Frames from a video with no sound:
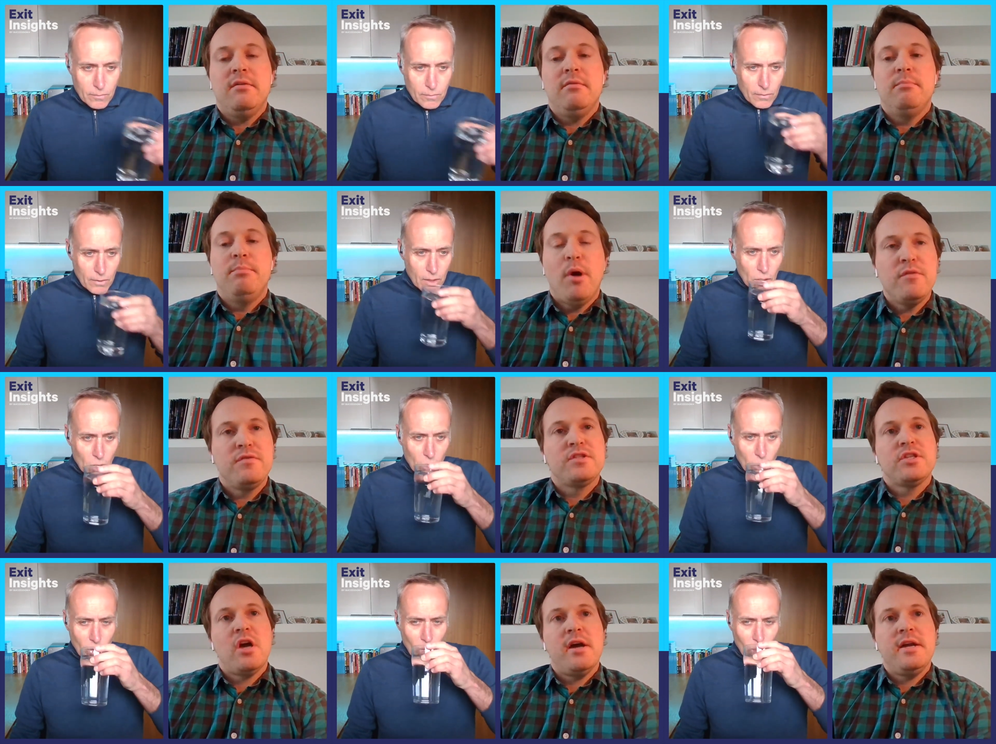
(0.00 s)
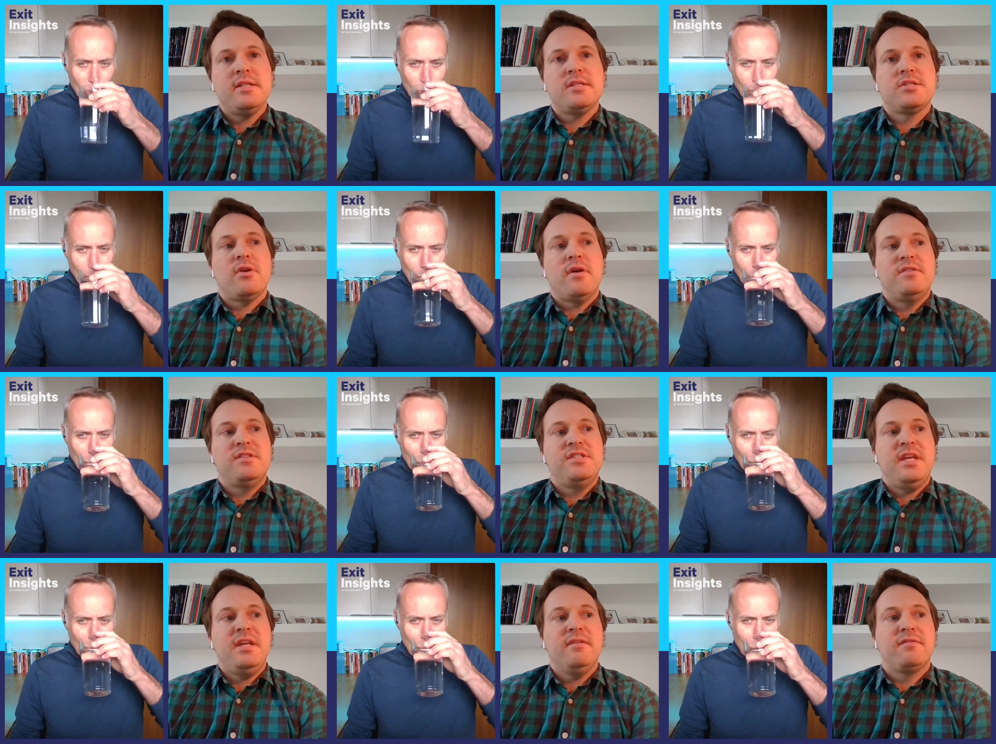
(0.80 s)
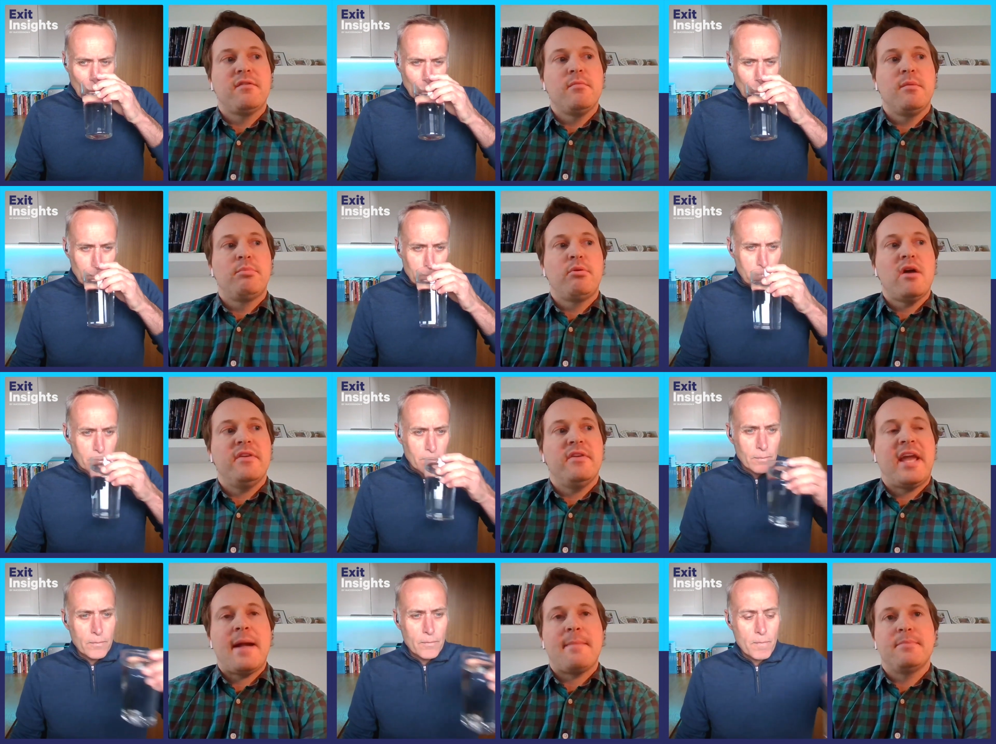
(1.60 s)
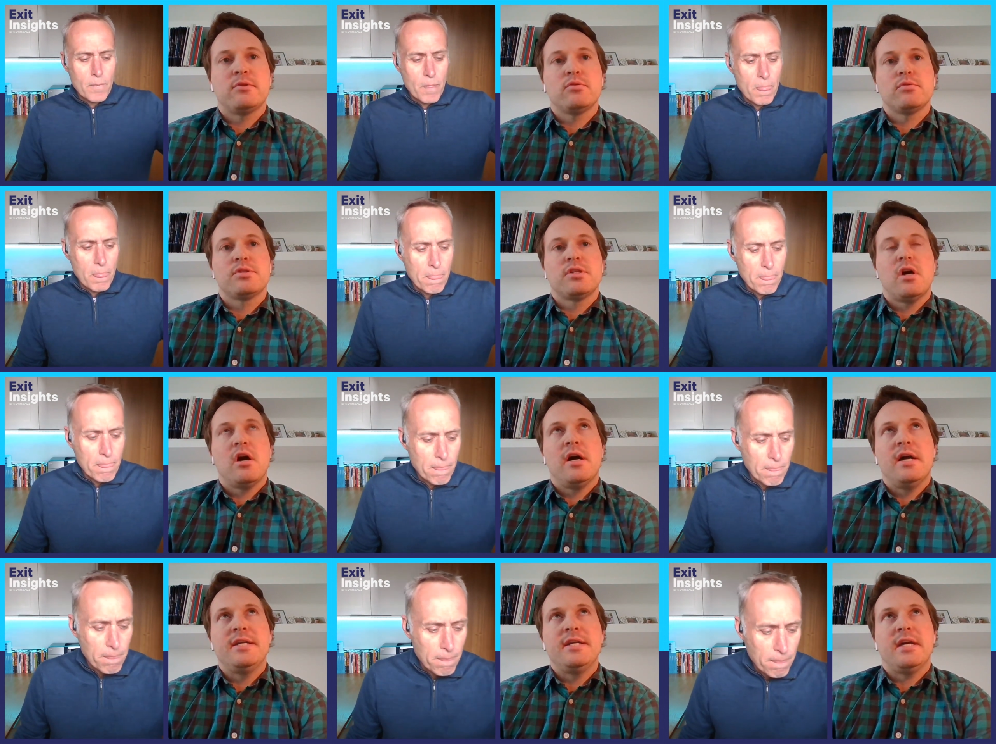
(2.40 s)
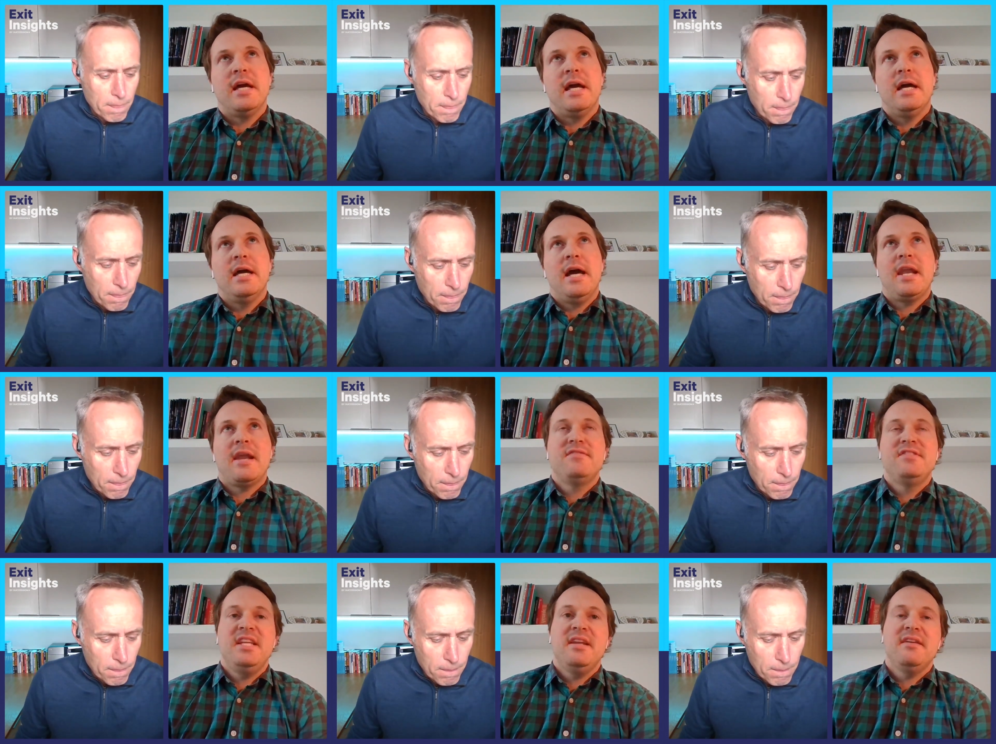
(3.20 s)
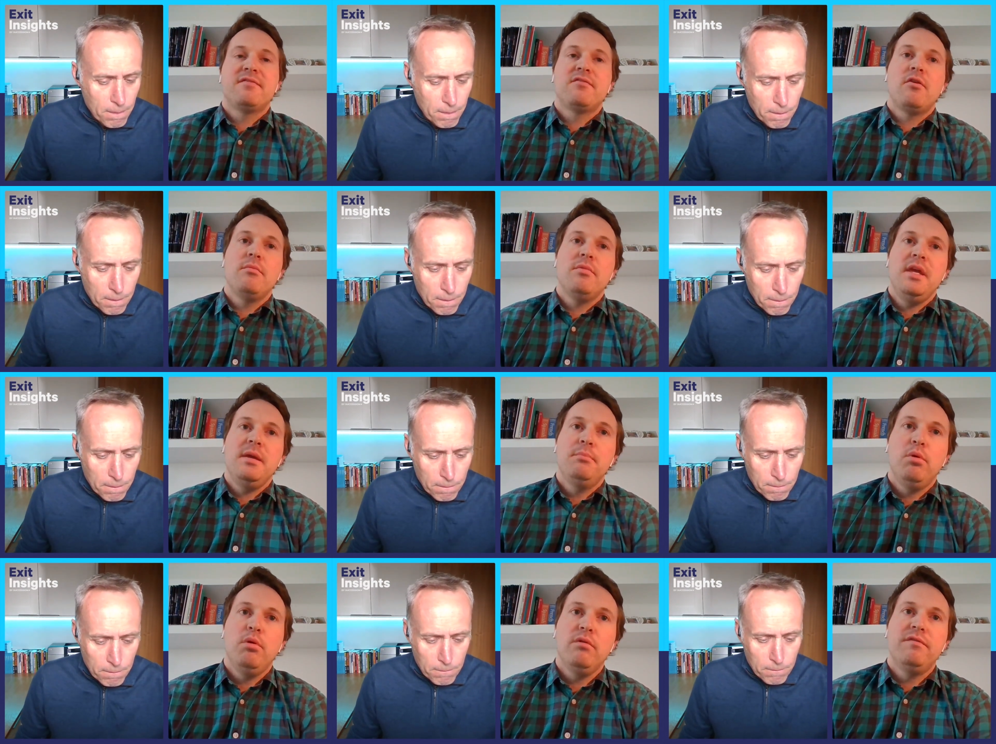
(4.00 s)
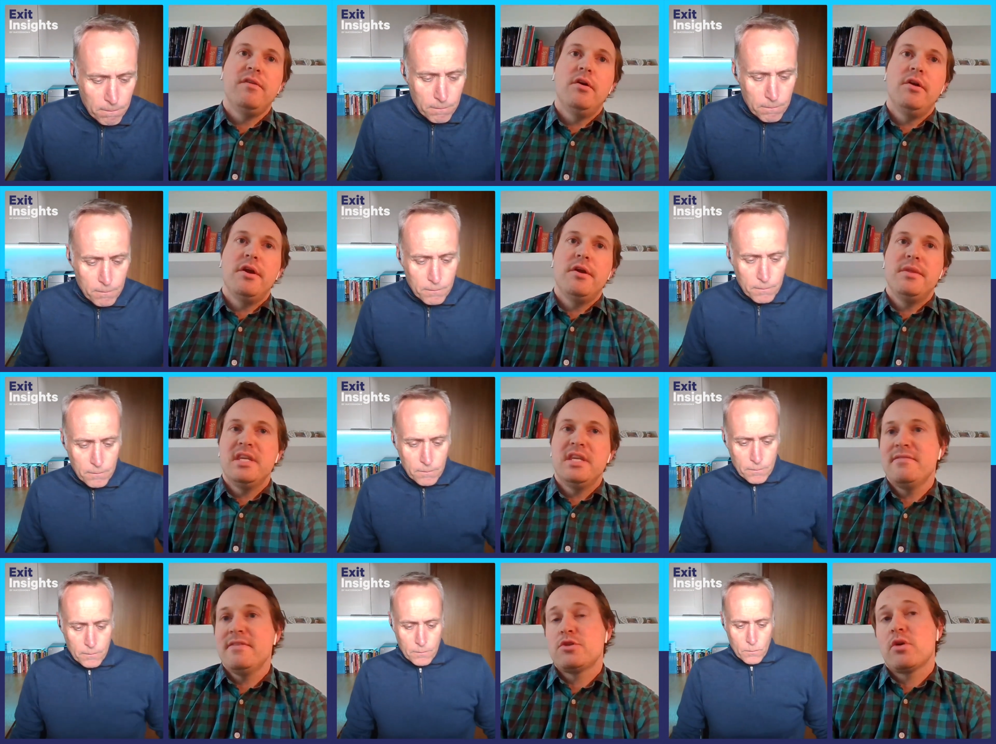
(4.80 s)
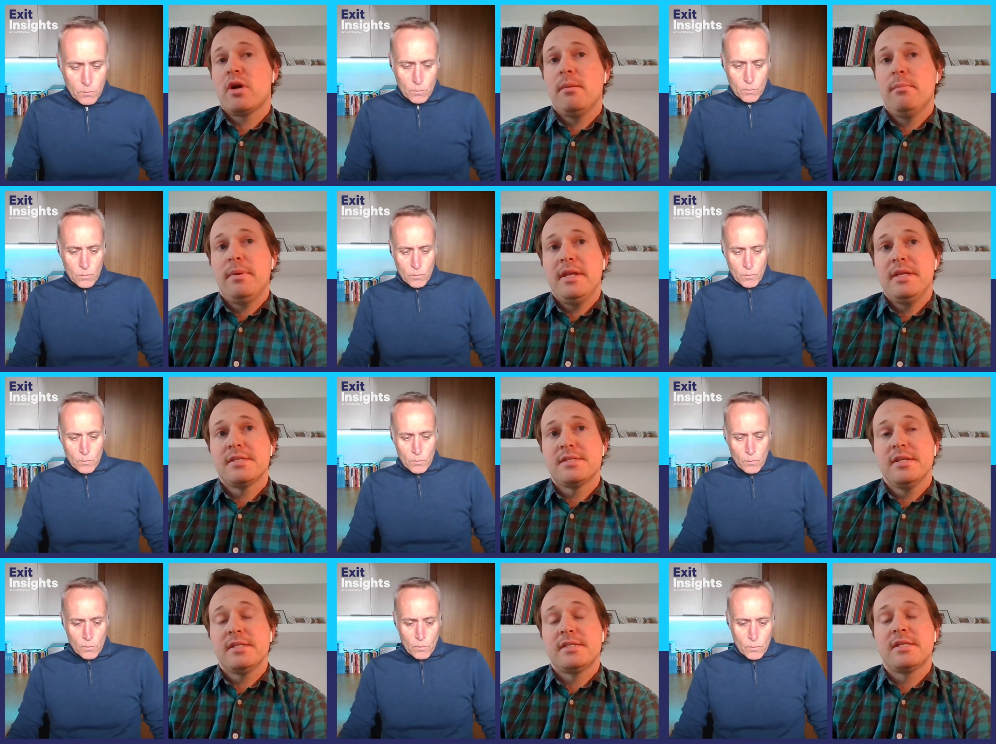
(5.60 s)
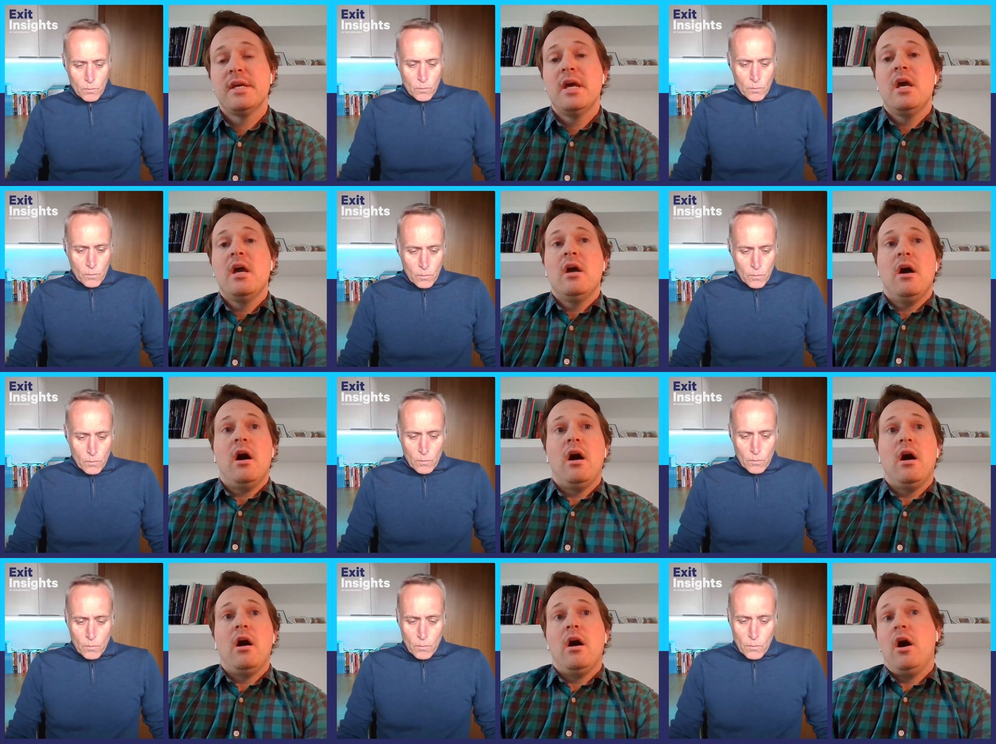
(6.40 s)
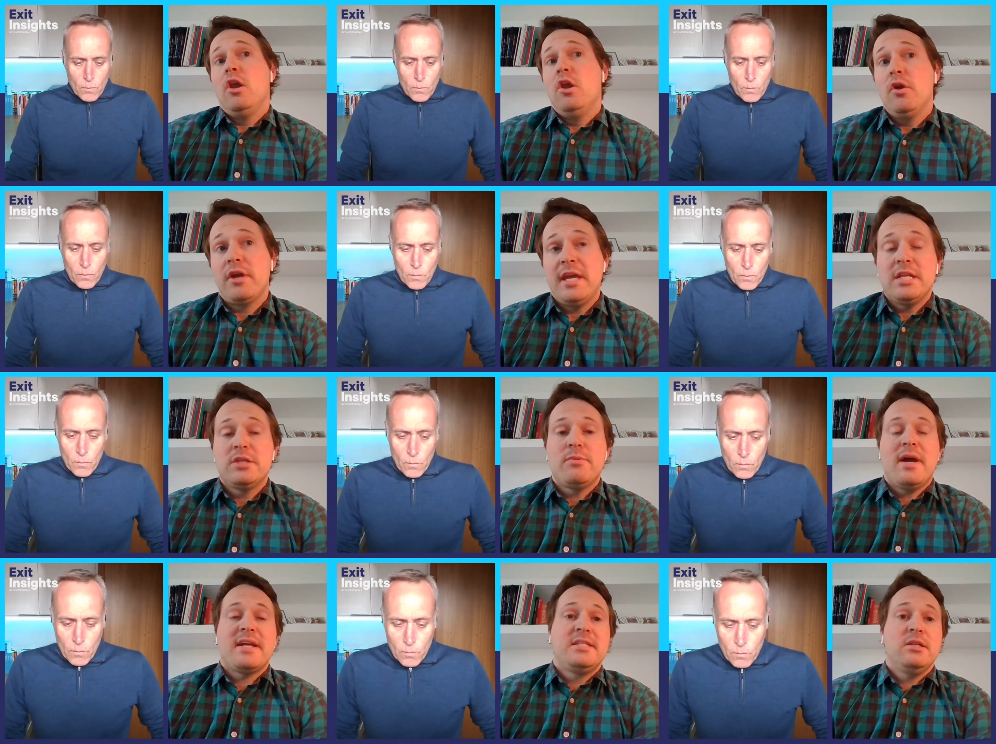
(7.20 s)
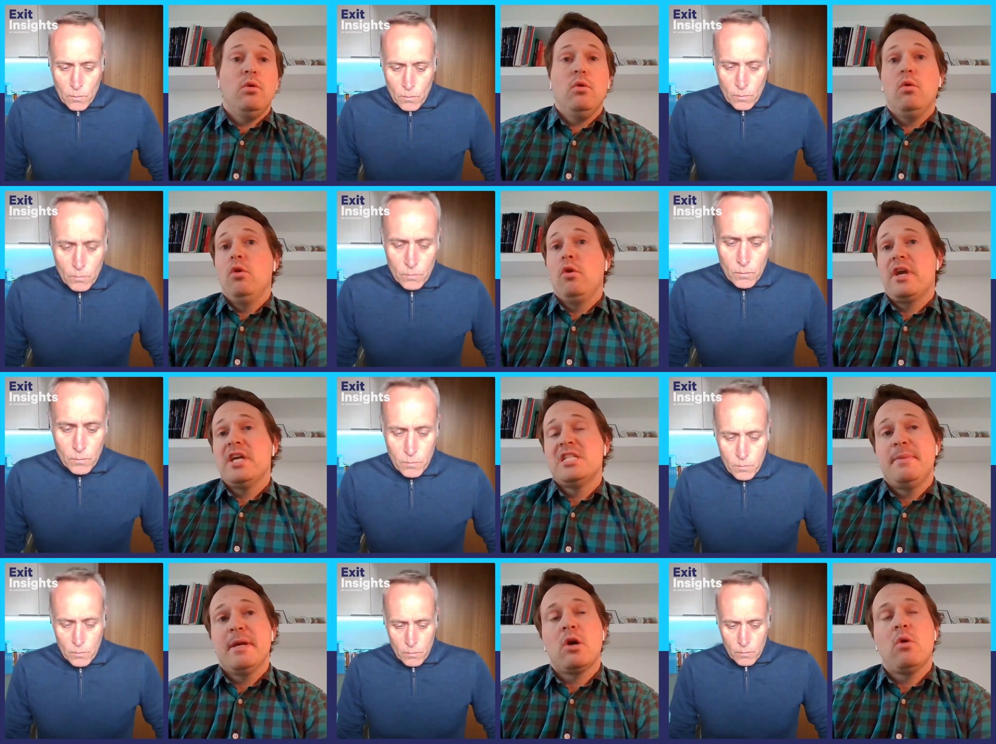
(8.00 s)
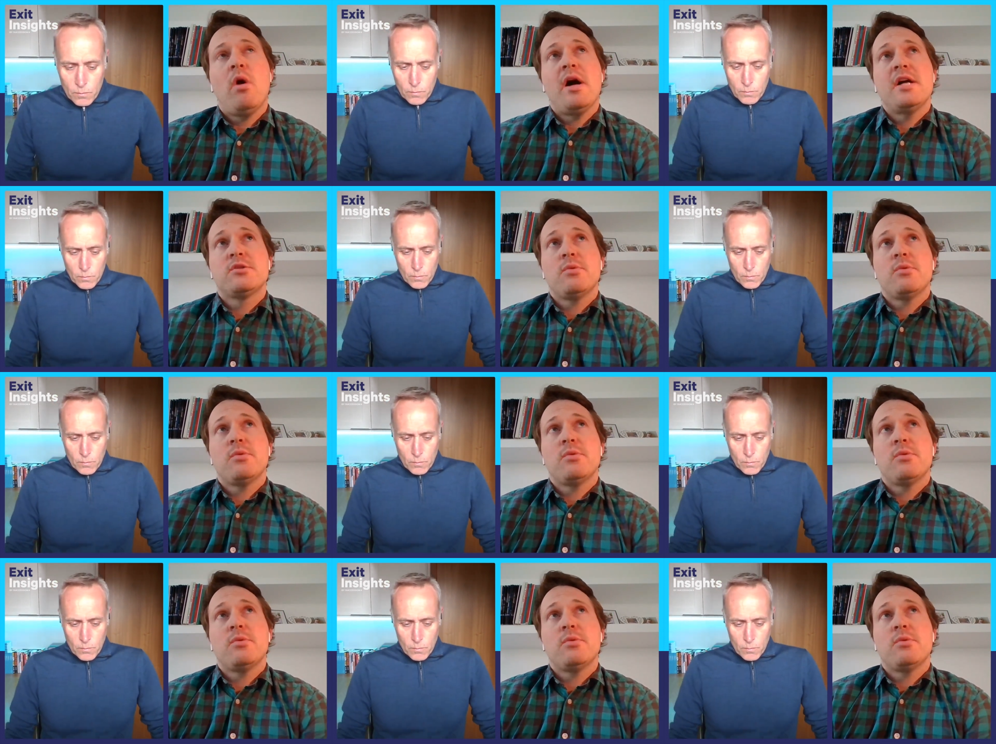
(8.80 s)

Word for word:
Speaker 1: both sides. So I've seen from the private capital side, uh, and I've seen it from the portfolio and the individual companies that are are looking to exit or looking to be acquired.